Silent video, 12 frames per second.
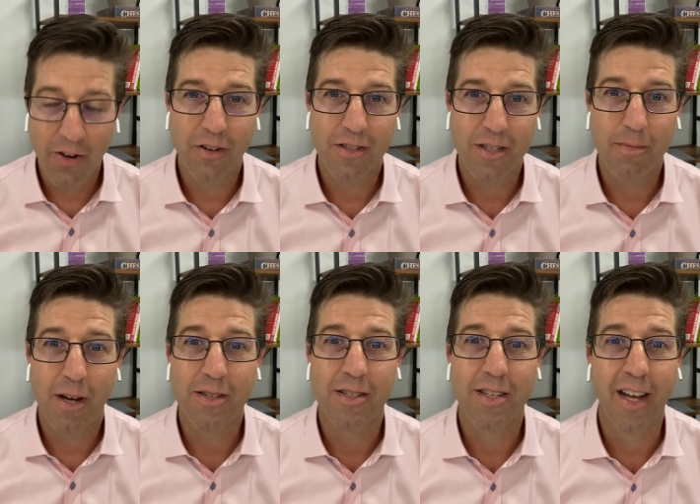
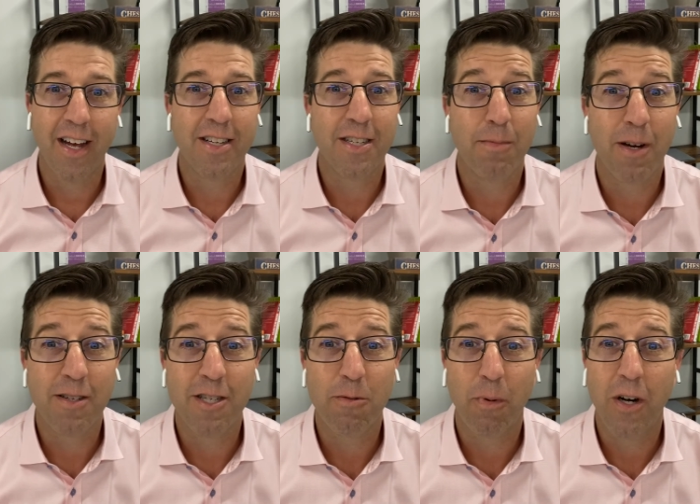Sometimes it's hand, sometimes
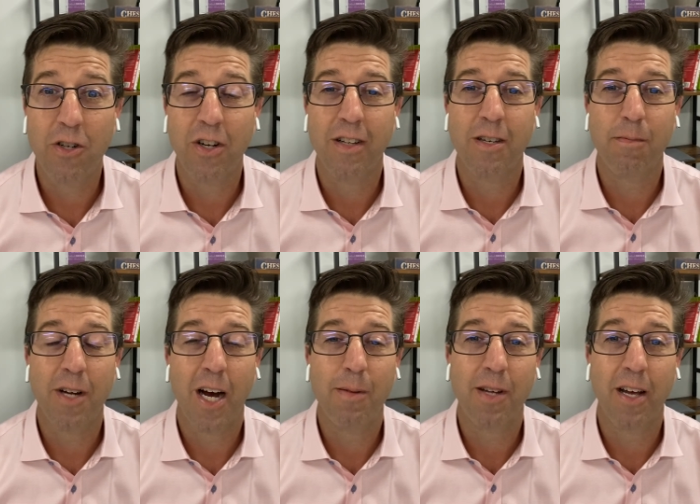it's spreadsheets,
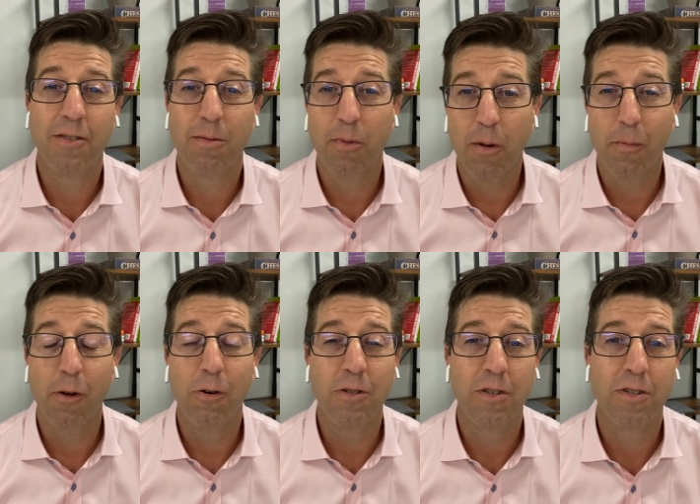sometimes they have some
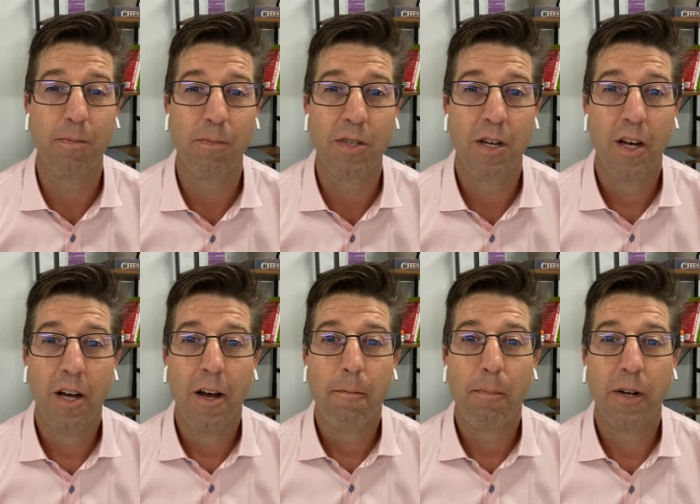computer systems,
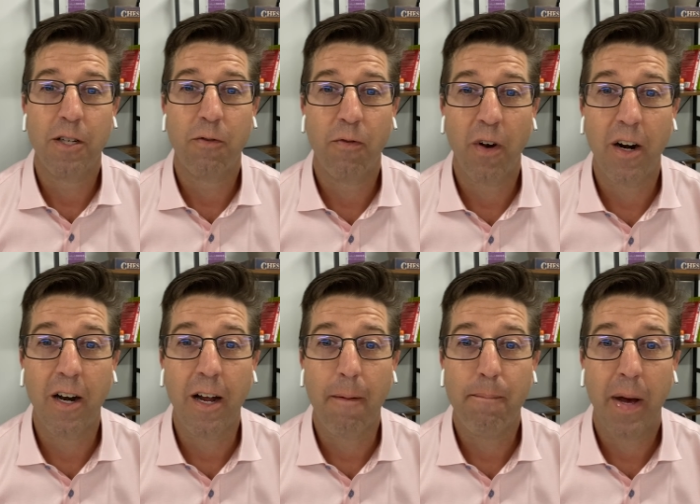but it's
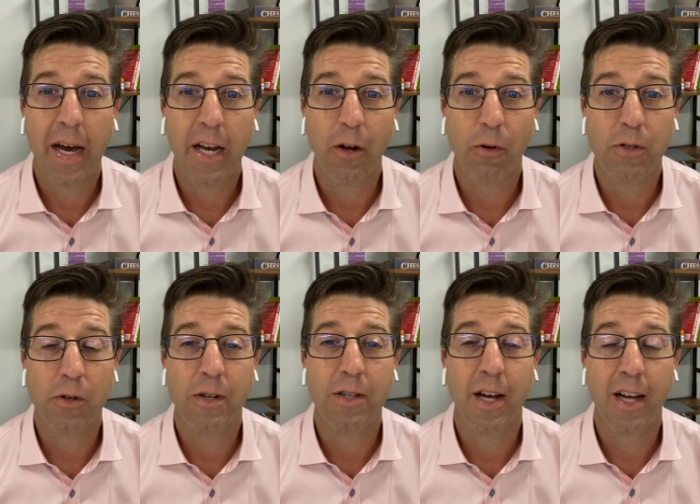very manual, so
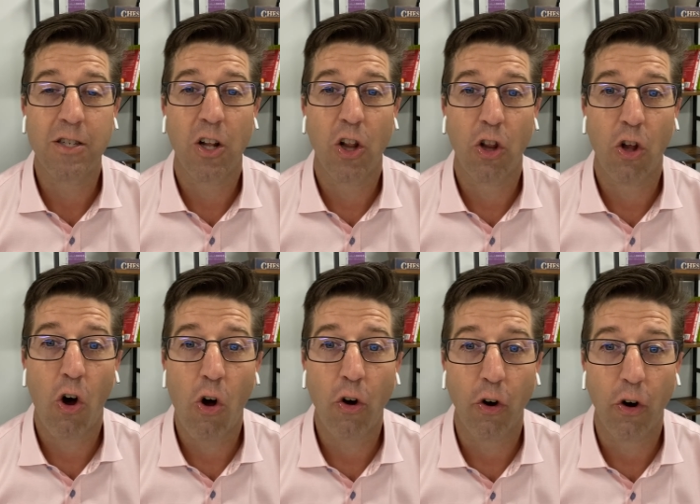it takes
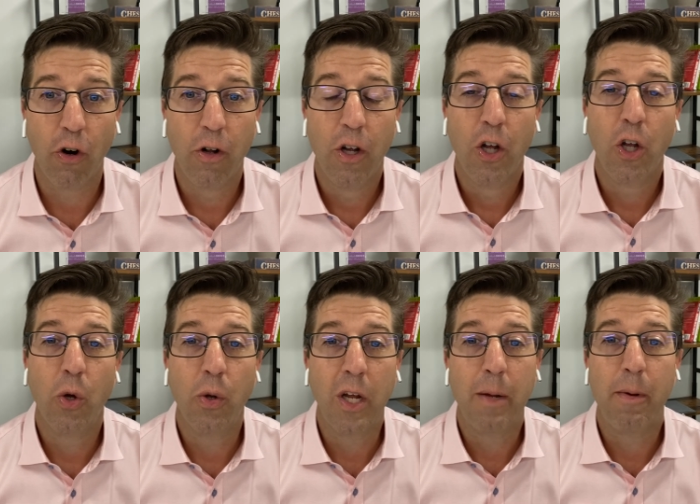longer.
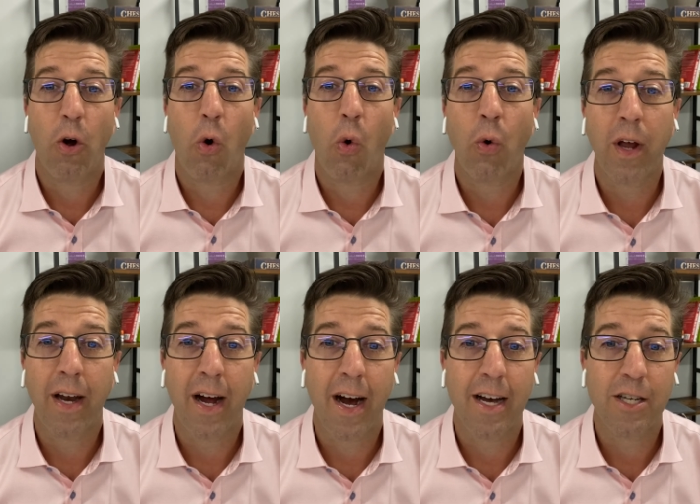You need to be
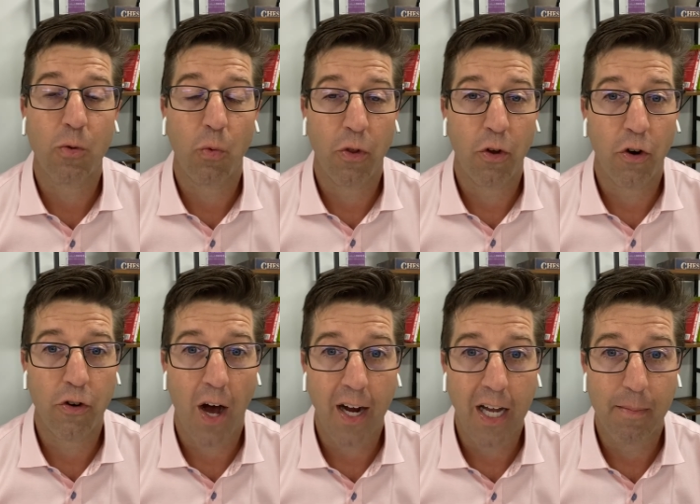organized with your
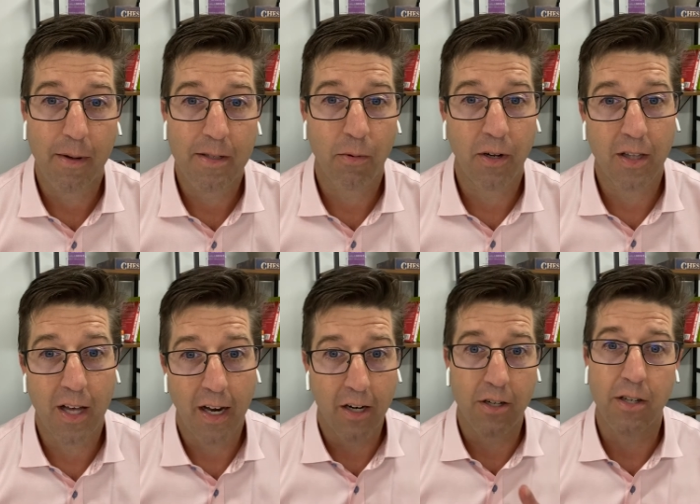documents. We'll get
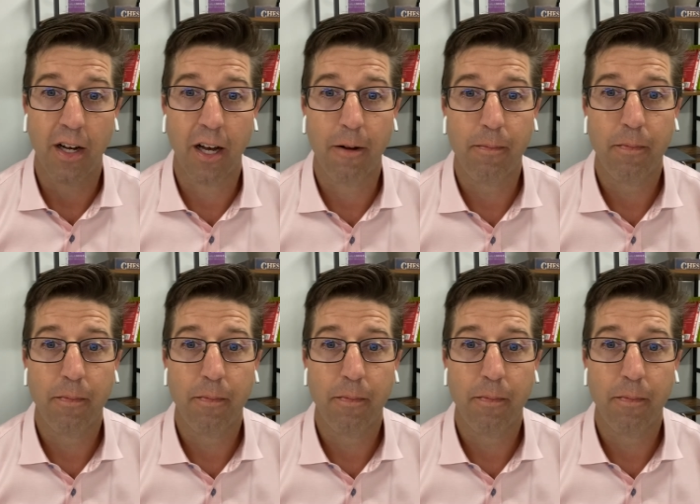that here in a second.